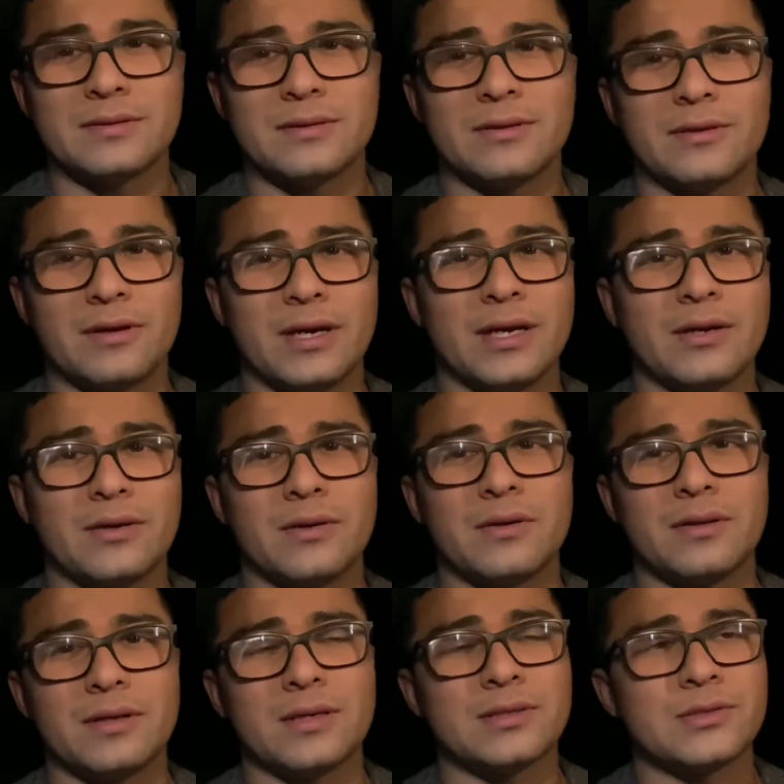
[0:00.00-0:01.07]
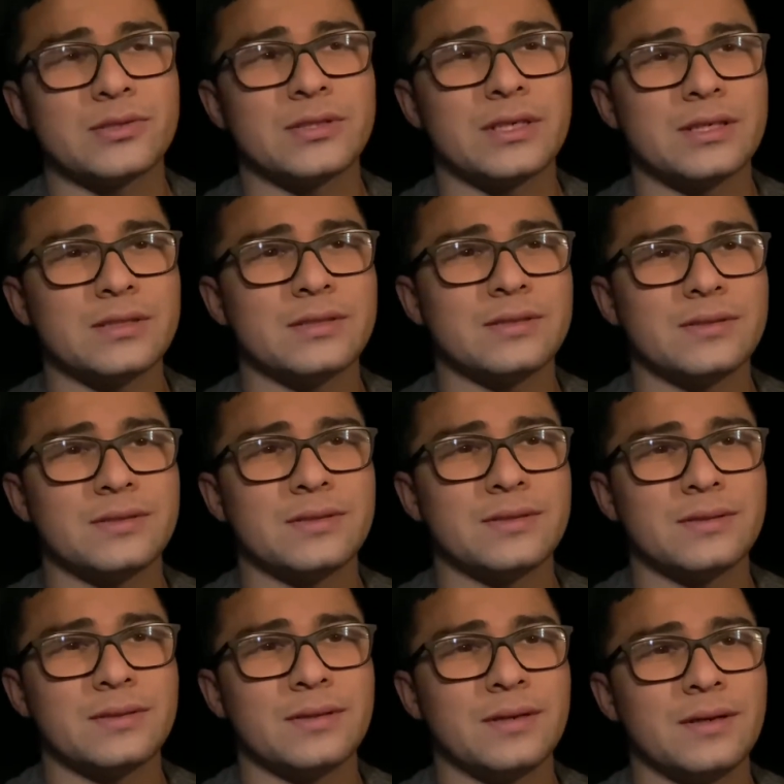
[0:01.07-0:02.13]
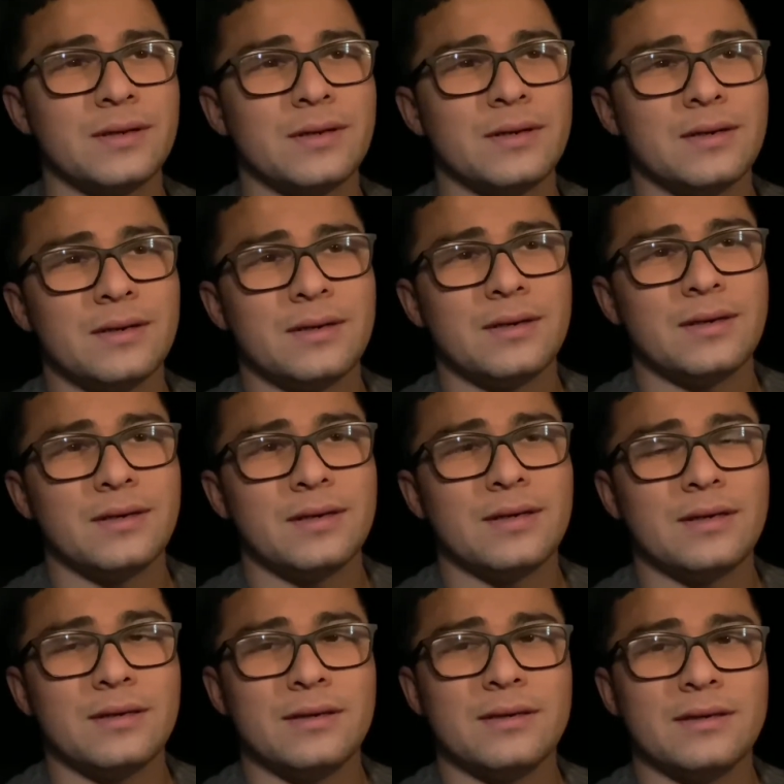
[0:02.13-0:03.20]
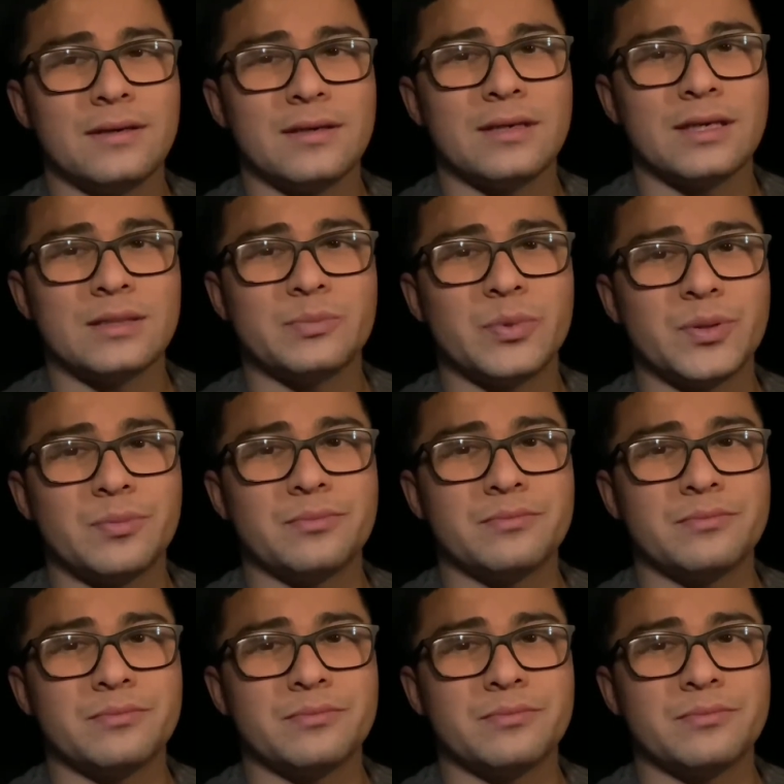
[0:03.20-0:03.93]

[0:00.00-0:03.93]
crank out all the exercises and get a nice pump.